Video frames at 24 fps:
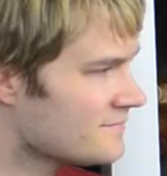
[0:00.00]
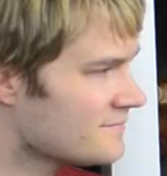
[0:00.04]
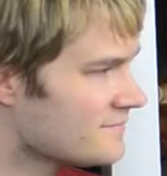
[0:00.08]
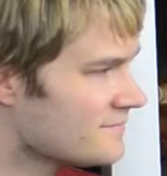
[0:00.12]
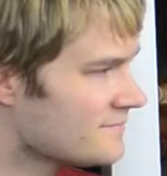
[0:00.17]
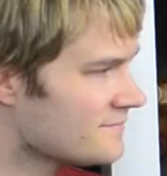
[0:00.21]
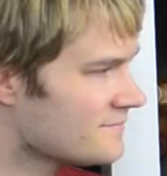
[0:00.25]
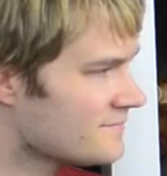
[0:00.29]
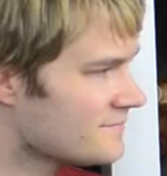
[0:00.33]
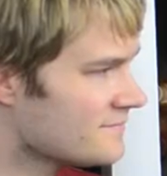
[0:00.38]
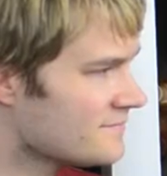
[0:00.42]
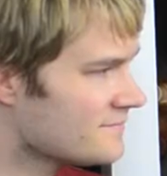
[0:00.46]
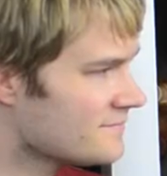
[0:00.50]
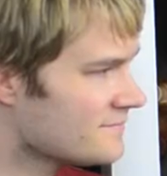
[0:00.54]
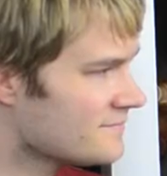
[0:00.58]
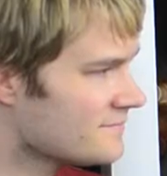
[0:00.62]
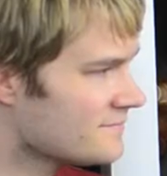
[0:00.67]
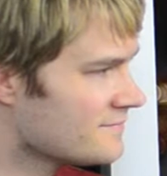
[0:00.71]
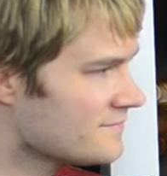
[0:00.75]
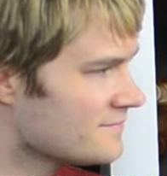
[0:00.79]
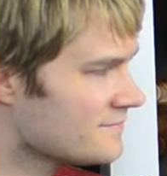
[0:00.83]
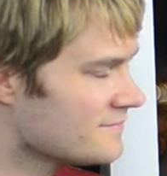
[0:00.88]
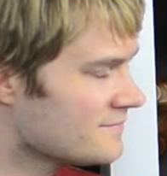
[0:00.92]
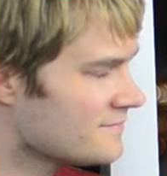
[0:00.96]

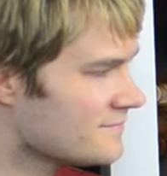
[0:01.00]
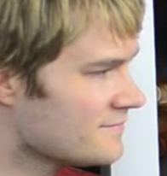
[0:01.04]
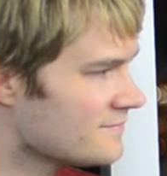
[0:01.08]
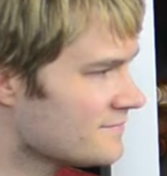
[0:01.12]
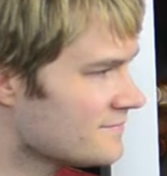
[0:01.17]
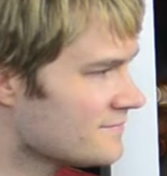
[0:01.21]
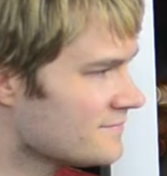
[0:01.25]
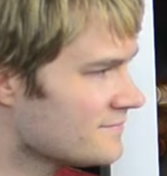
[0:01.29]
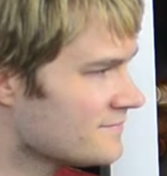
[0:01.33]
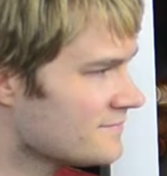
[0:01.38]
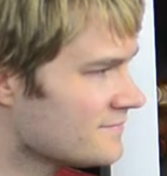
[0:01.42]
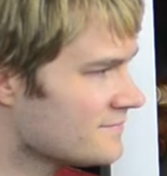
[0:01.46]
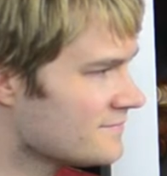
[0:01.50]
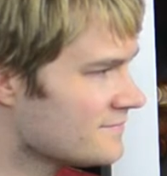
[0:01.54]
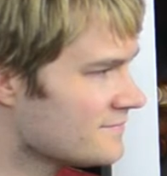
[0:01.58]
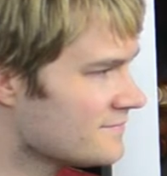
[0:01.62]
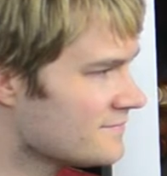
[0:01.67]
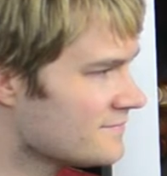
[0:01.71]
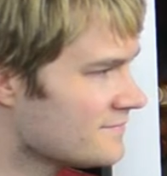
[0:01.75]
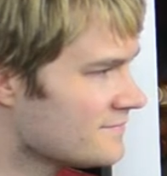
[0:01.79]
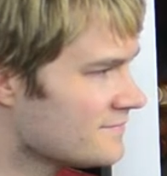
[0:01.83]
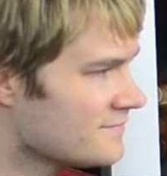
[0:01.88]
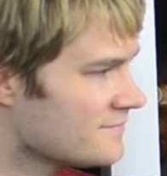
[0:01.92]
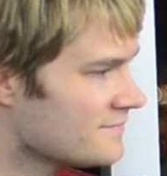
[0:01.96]

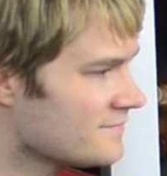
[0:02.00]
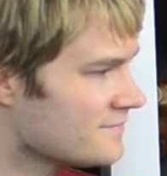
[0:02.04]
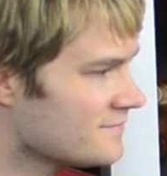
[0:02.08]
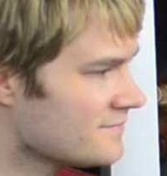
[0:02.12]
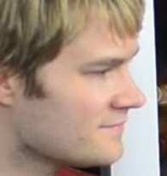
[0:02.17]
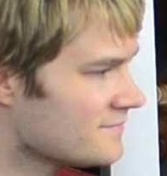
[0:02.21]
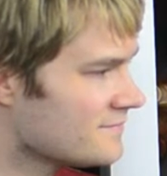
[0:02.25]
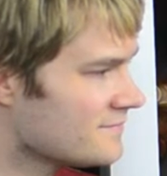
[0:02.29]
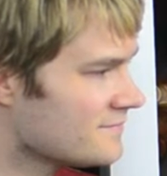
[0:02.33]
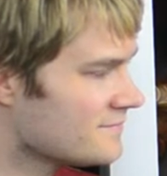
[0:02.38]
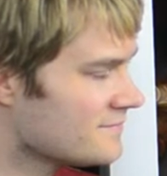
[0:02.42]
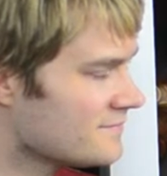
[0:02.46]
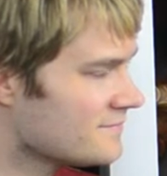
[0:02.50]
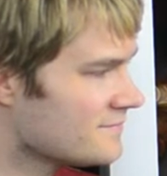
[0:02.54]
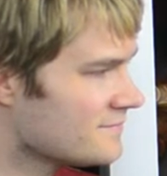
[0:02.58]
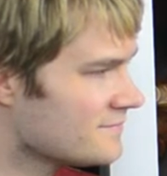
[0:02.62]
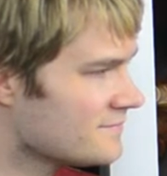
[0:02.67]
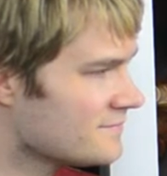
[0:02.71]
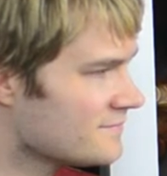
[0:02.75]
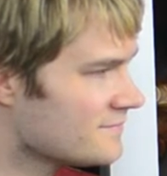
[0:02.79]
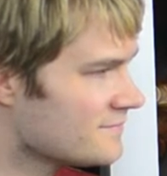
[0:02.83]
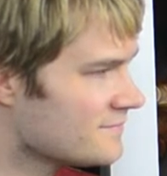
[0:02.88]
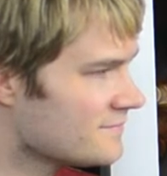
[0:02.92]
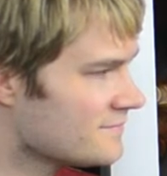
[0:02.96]

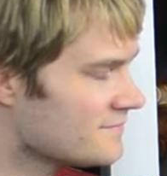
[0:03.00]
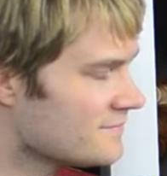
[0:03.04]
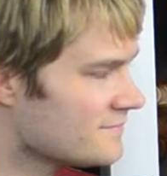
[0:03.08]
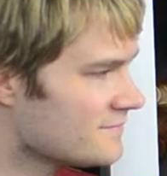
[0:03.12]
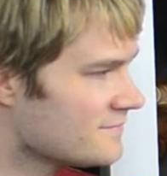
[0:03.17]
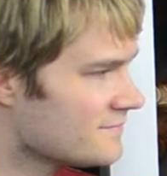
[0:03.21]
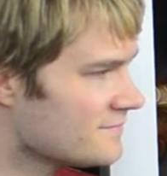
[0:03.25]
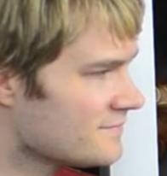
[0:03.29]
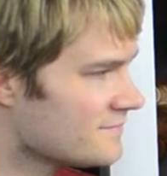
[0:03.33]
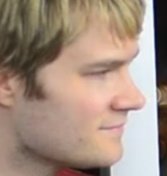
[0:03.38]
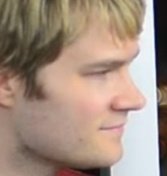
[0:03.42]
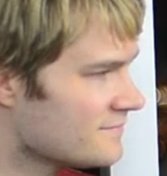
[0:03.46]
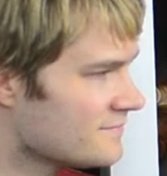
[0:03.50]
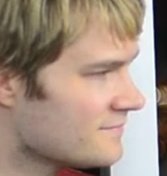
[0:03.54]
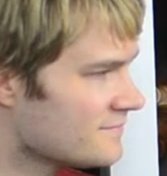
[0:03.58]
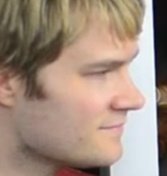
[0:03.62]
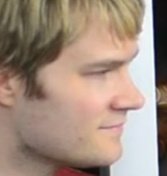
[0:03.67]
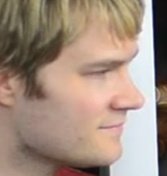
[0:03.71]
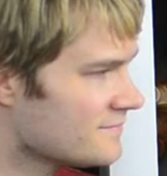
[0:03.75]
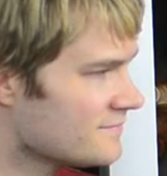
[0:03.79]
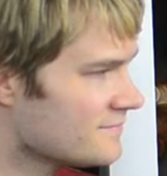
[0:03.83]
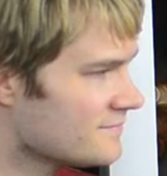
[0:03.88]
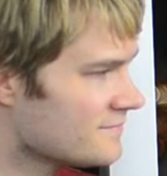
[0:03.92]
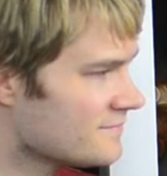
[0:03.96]

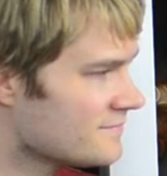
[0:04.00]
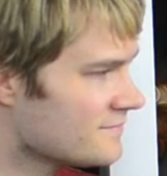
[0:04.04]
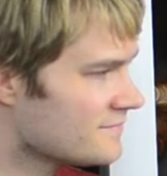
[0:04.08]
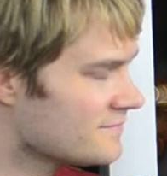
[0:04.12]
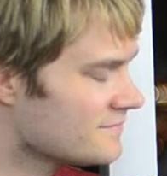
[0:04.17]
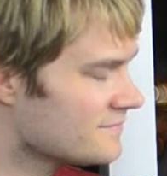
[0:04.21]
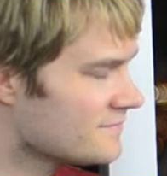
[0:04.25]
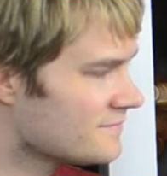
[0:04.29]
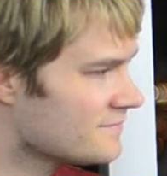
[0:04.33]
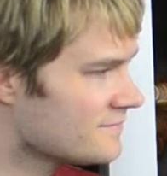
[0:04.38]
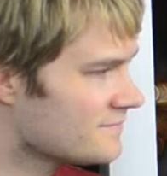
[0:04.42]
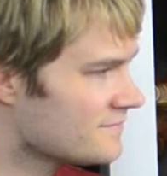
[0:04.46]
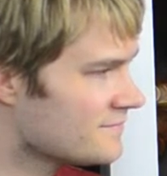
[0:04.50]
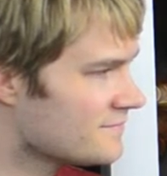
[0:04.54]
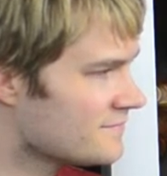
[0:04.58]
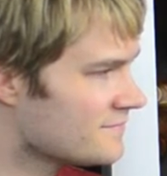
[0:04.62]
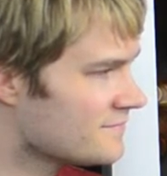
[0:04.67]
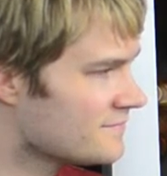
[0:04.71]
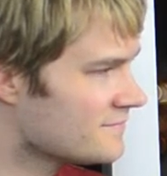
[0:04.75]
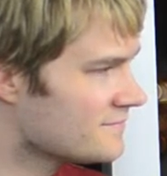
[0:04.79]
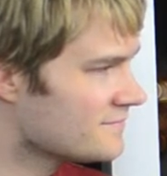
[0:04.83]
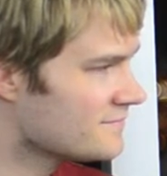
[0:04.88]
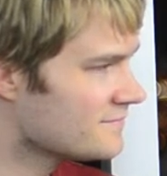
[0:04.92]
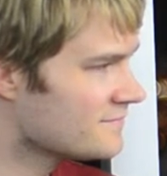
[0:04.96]

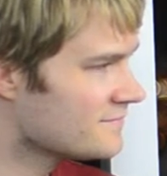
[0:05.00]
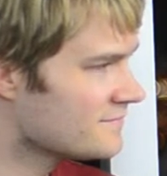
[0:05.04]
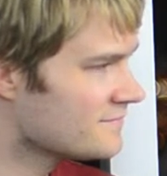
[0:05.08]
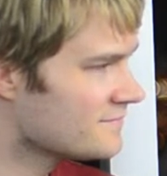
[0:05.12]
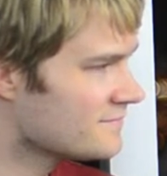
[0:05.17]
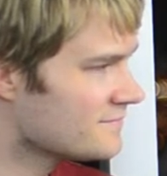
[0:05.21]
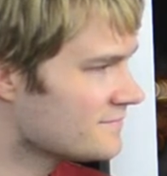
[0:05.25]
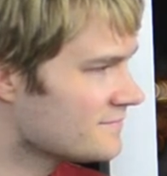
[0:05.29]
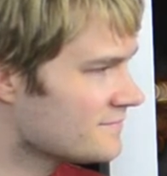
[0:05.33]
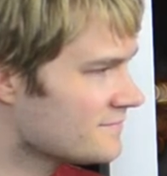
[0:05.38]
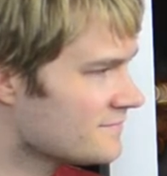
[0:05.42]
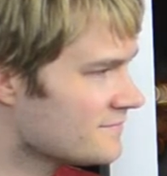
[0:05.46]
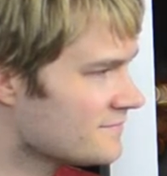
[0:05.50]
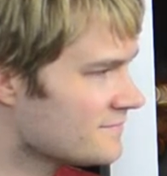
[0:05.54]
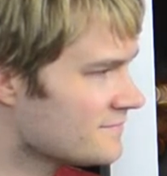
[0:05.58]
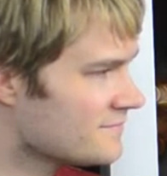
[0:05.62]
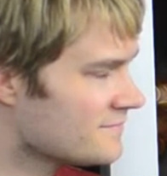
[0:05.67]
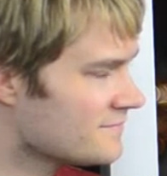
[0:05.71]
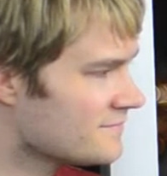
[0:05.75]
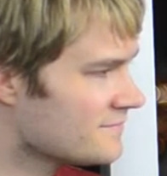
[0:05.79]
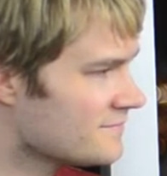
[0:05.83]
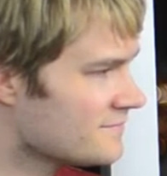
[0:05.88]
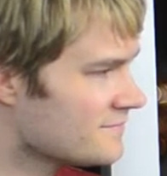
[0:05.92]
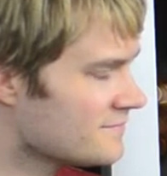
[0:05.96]

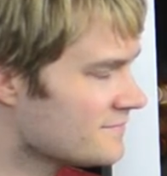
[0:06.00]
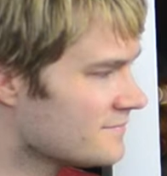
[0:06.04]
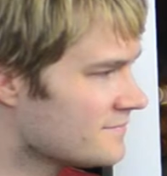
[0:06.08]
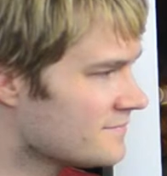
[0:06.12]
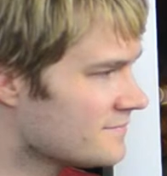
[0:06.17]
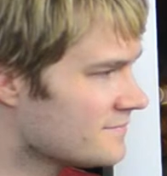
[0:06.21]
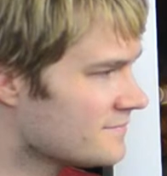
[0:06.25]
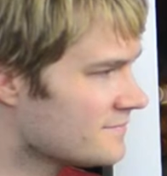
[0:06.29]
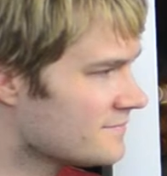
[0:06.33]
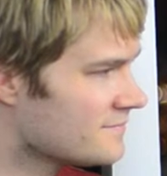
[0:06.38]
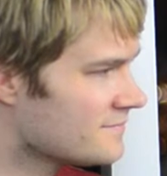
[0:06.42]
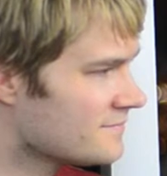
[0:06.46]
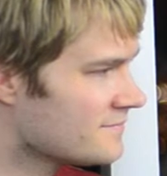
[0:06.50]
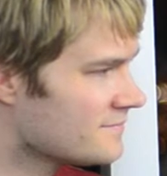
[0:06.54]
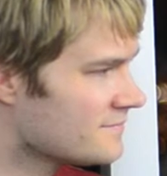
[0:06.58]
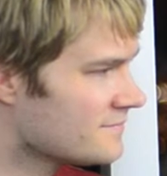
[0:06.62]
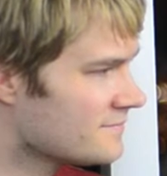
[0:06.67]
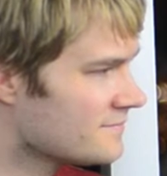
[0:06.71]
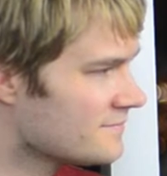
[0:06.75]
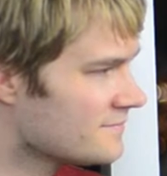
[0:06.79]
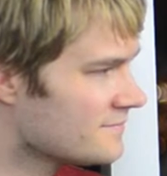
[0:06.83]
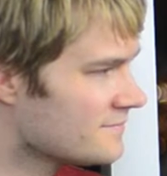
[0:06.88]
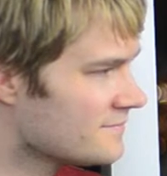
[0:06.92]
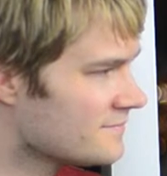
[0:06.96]

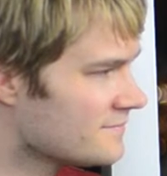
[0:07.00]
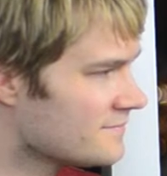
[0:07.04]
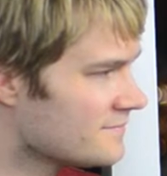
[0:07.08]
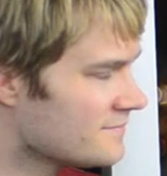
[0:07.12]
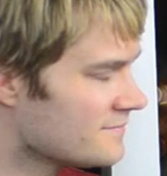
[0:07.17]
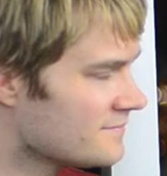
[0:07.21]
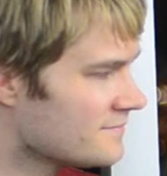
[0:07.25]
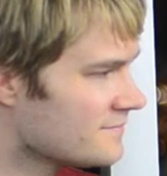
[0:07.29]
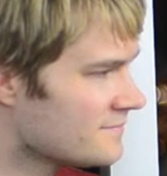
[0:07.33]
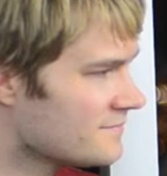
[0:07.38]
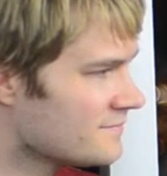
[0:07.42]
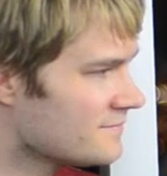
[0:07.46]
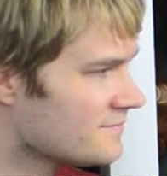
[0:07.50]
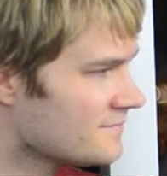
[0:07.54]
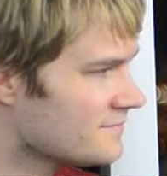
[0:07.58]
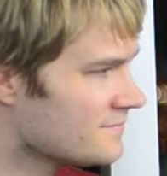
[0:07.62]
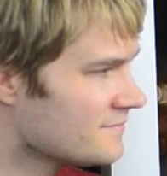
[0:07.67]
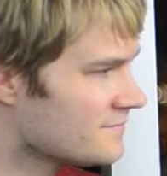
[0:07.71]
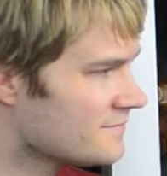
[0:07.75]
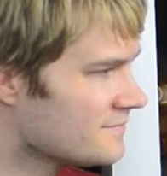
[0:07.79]
The person shown says nothing.